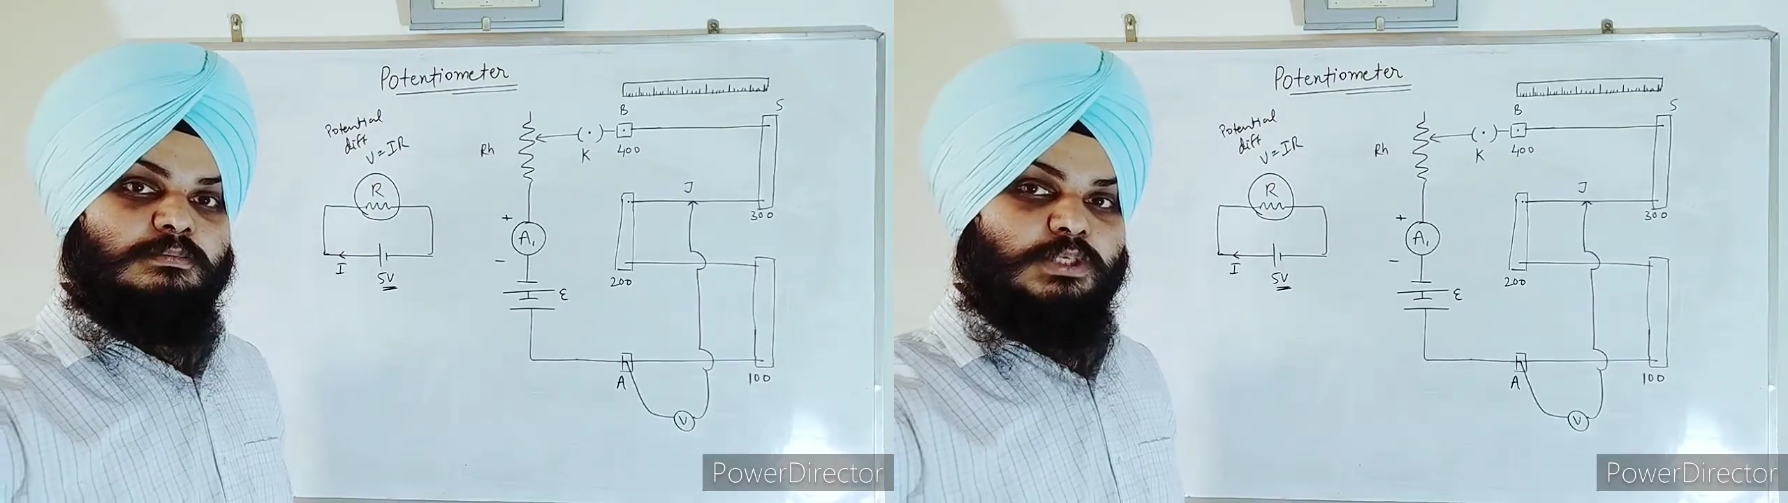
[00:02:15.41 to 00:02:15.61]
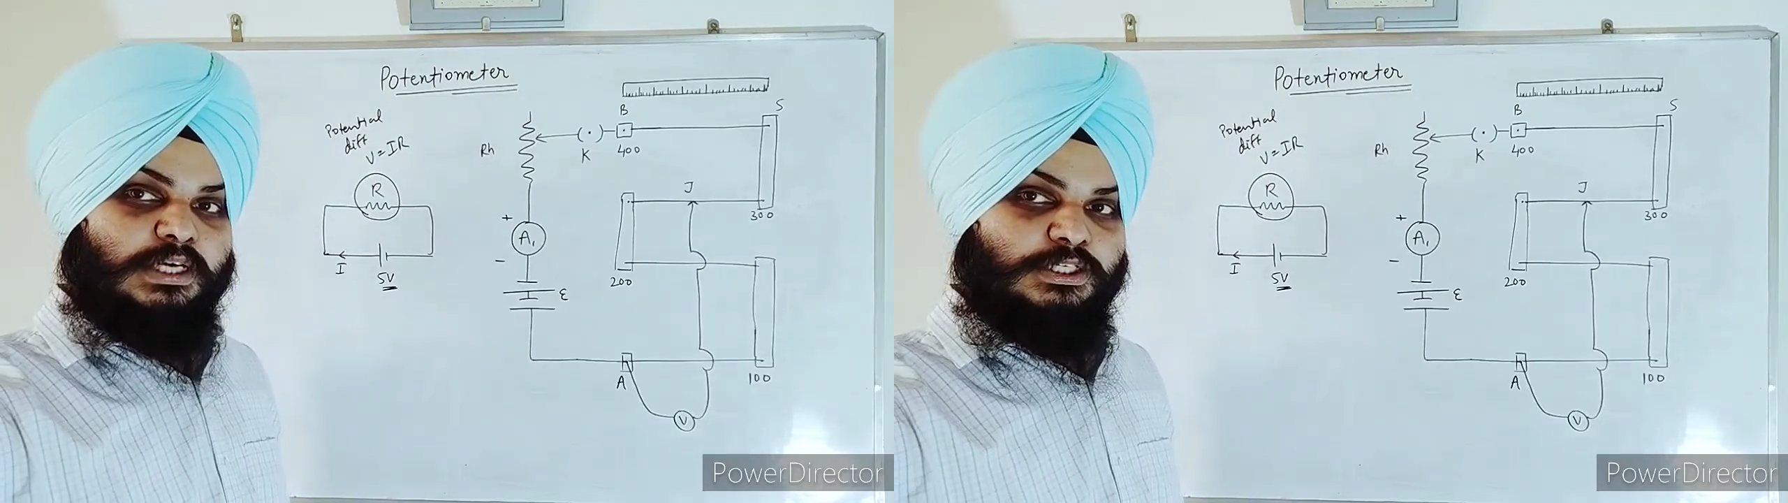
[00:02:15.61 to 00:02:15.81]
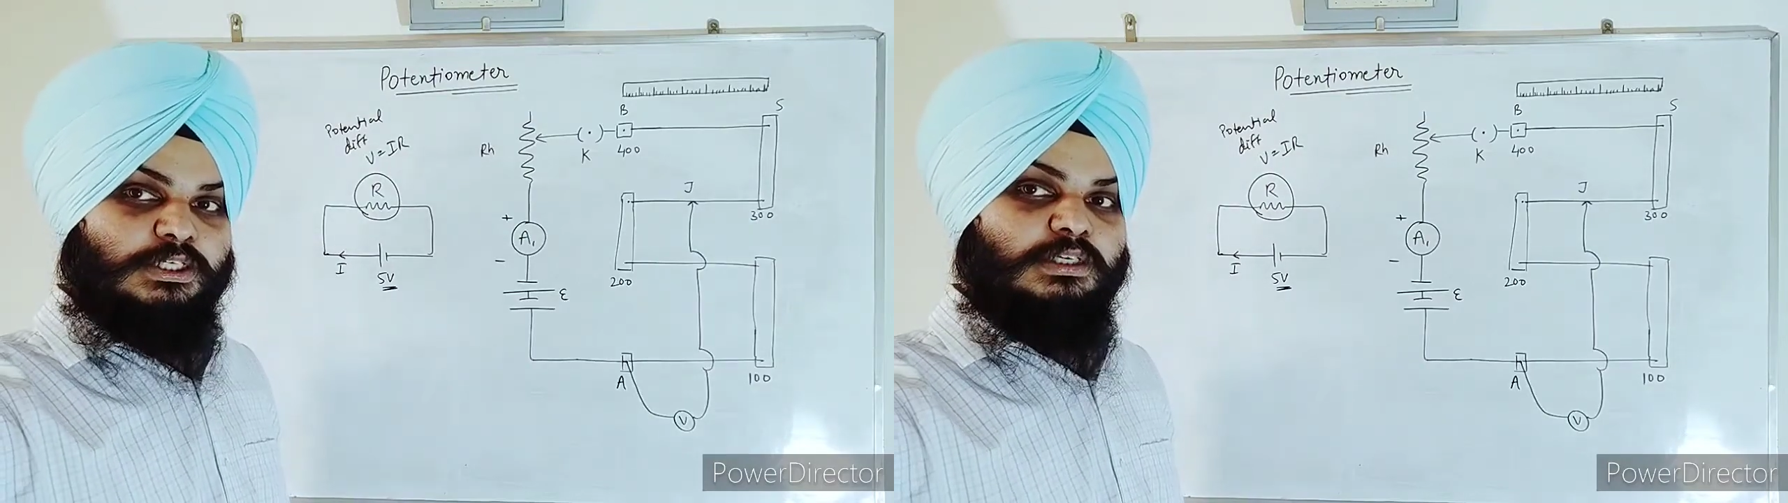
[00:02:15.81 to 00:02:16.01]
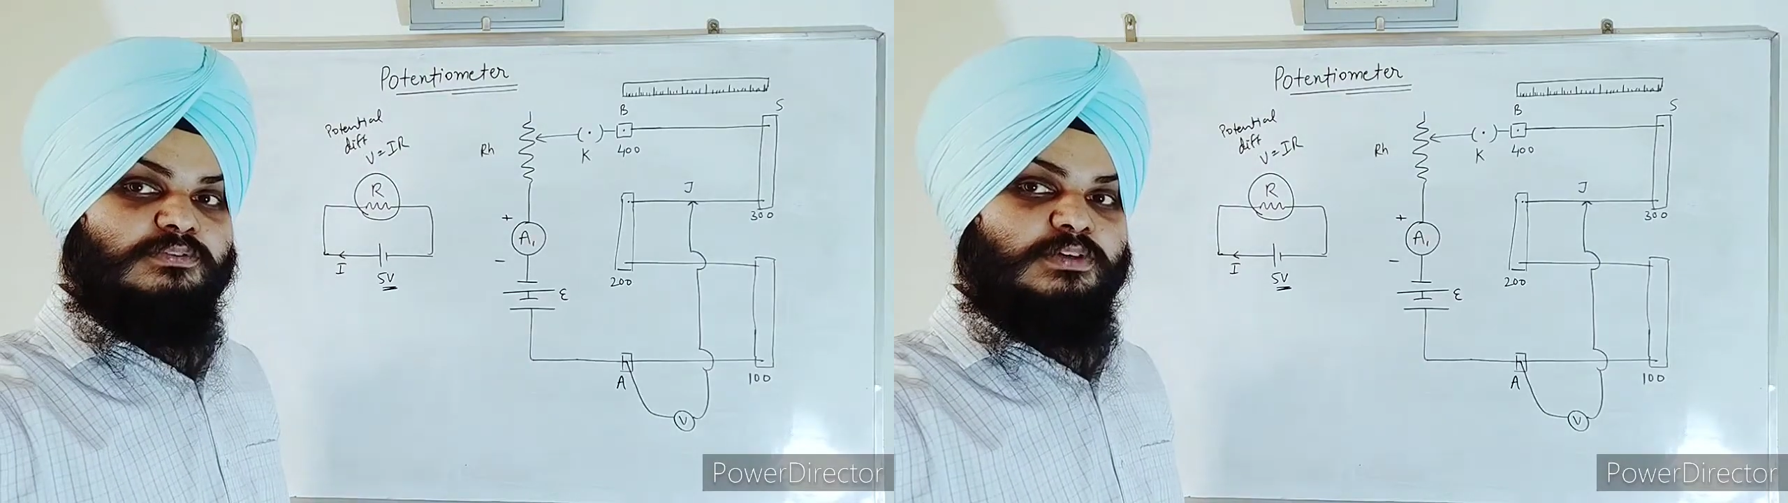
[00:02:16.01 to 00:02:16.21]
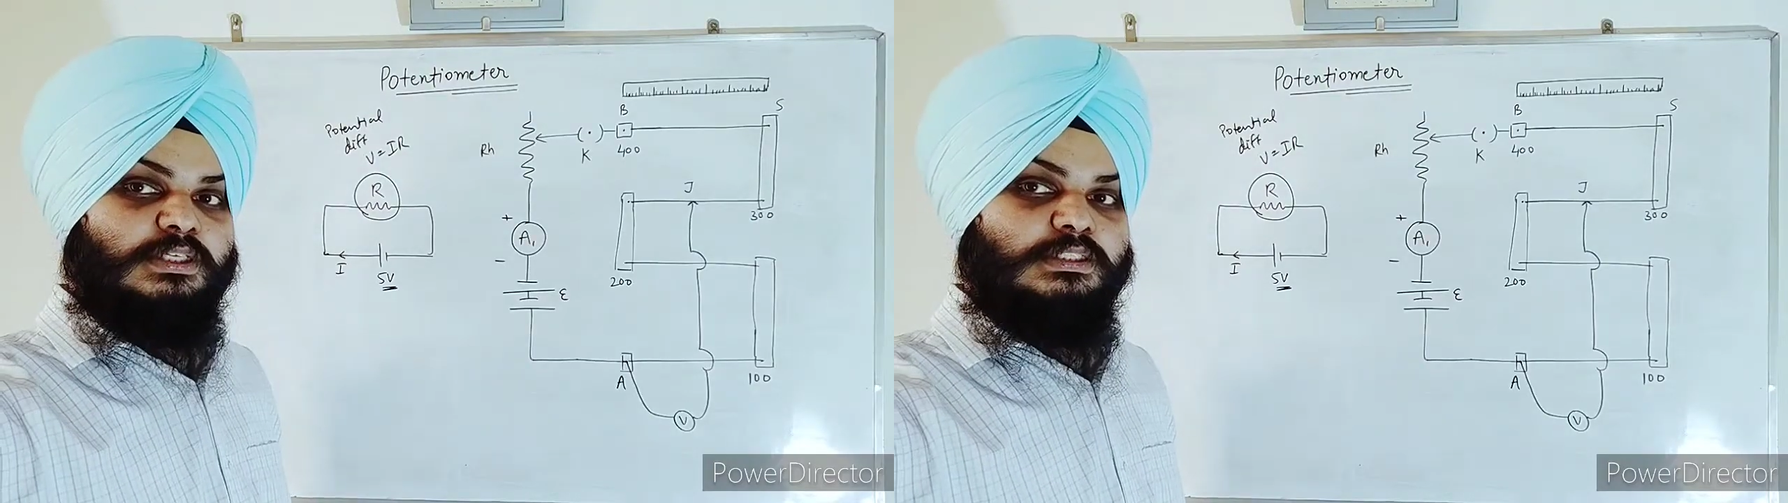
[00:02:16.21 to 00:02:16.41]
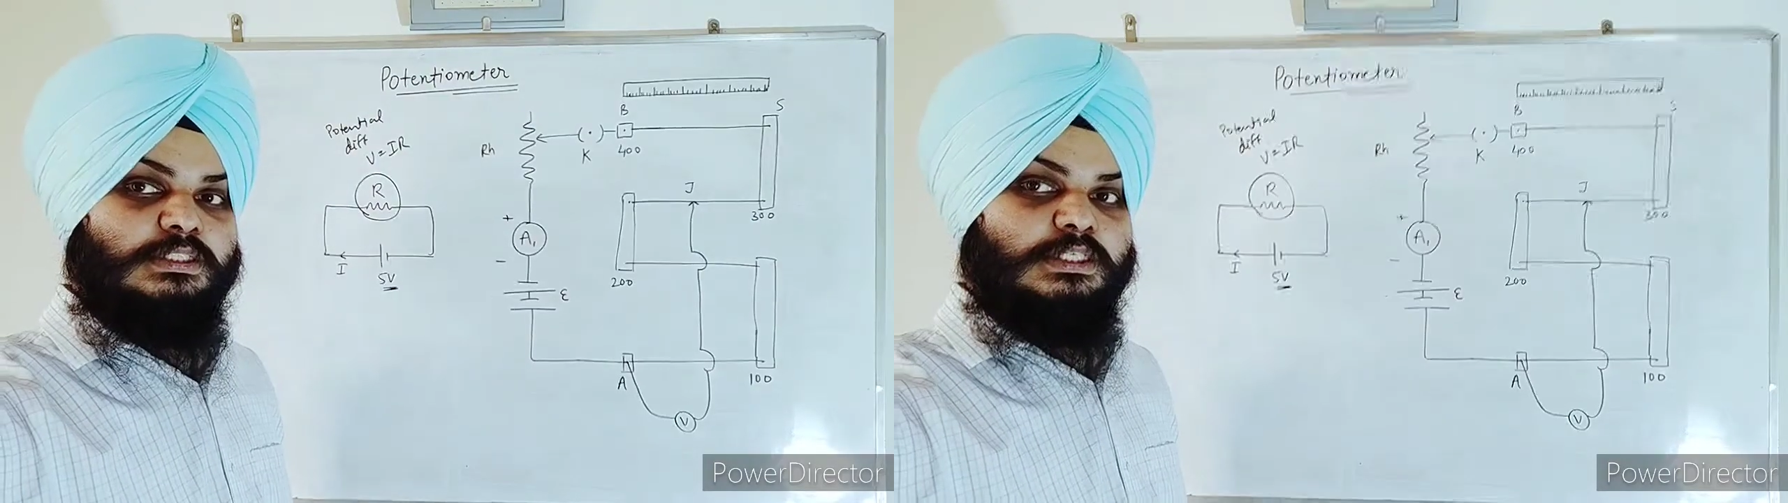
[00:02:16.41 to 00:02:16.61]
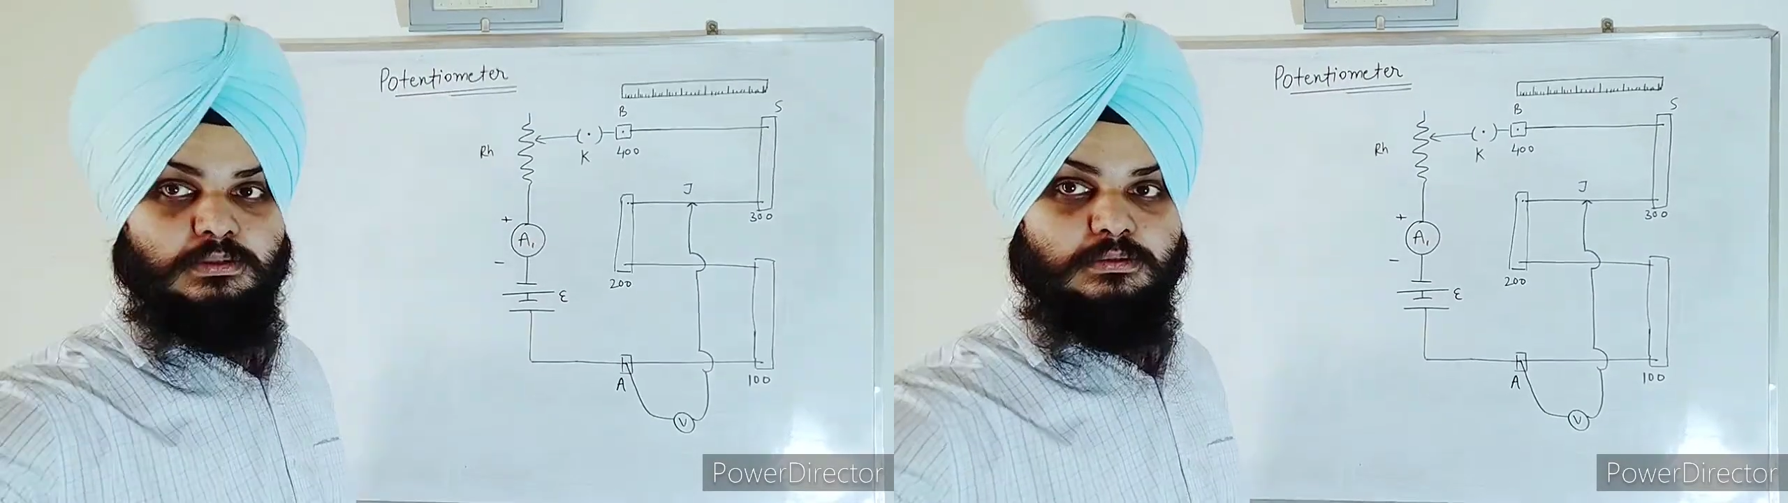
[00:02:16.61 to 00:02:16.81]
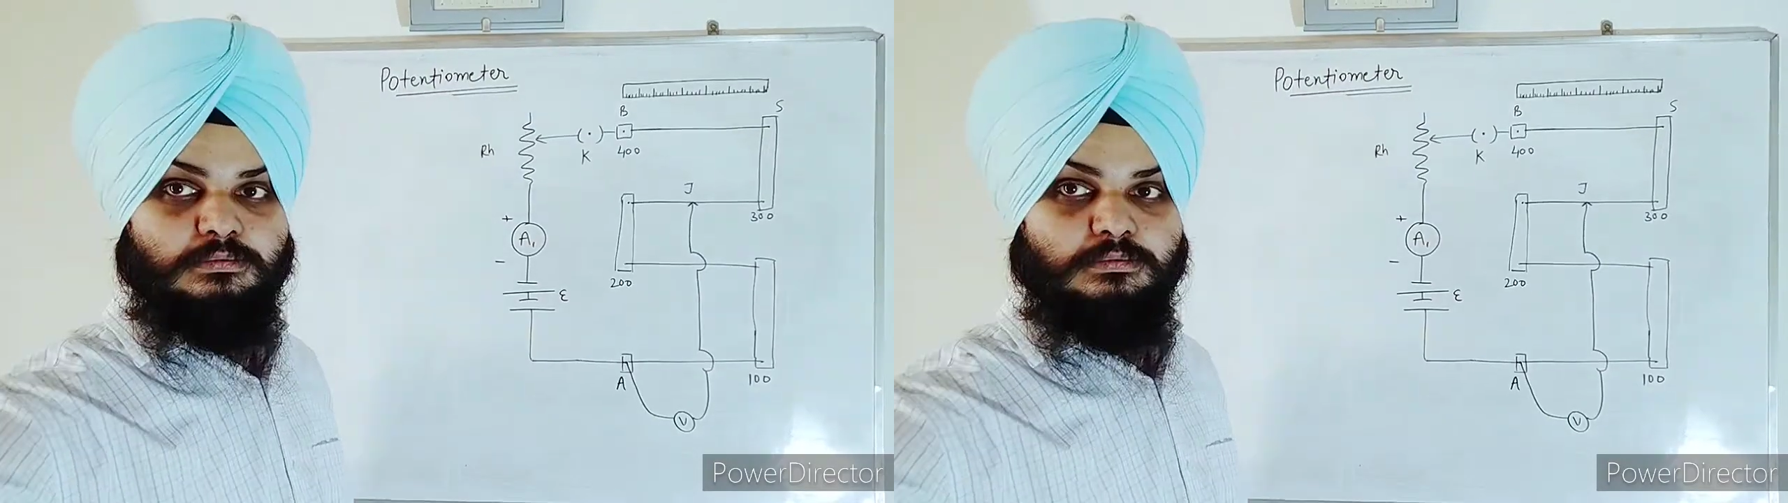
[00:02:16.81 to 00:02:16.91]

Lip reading: potential difference.